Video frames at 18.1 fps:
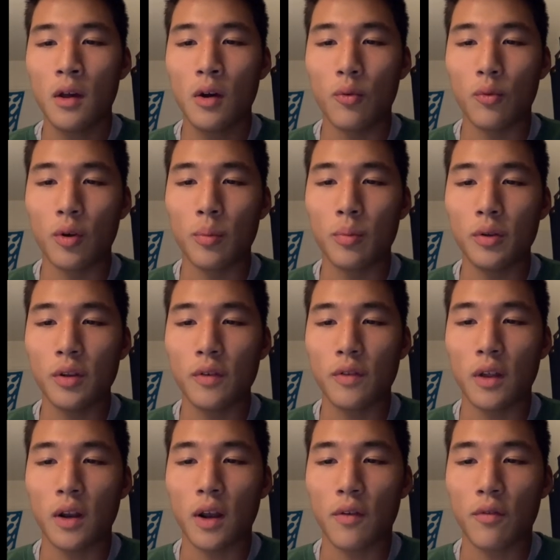We believe
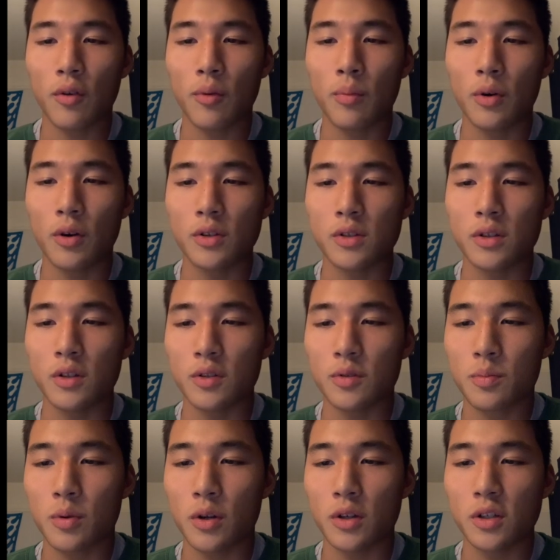that every person is
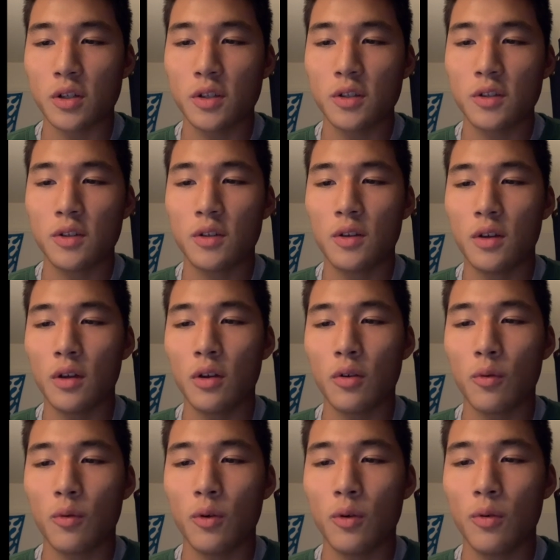precious, end
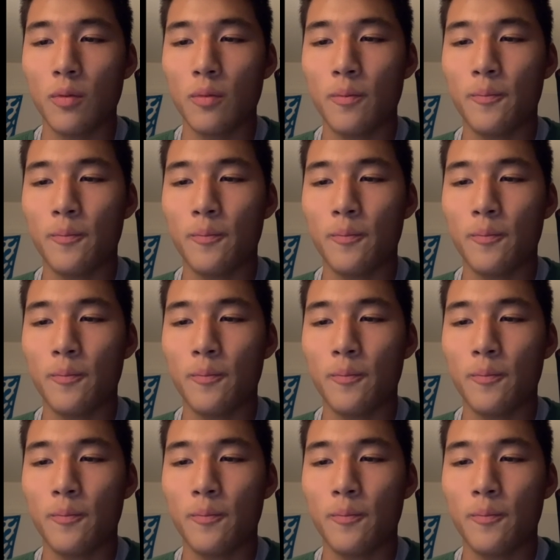quote.